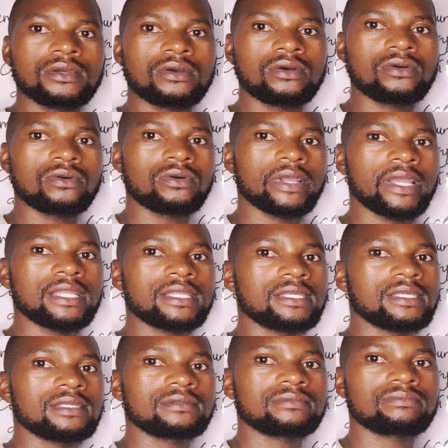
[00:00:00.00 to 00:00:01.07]
or
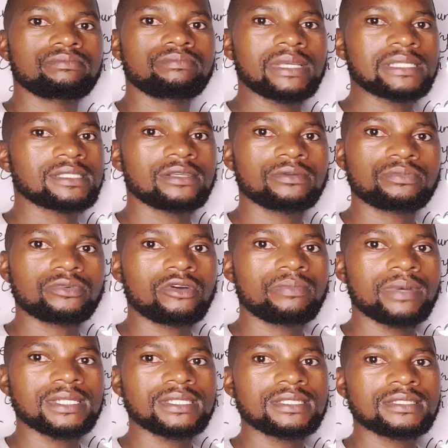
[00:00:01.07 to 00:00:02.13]
any basic
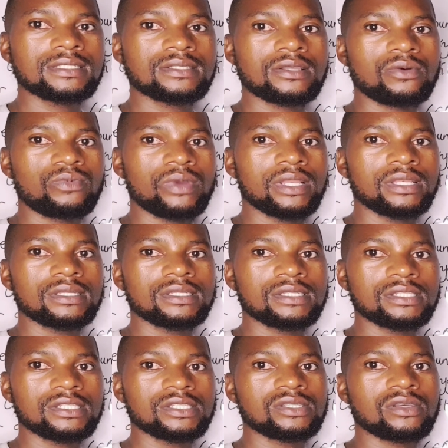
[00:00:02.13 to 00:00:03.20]
properties when
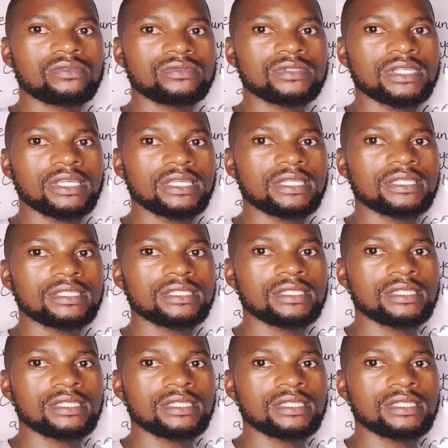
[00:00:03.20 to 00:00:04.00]
dissolved in,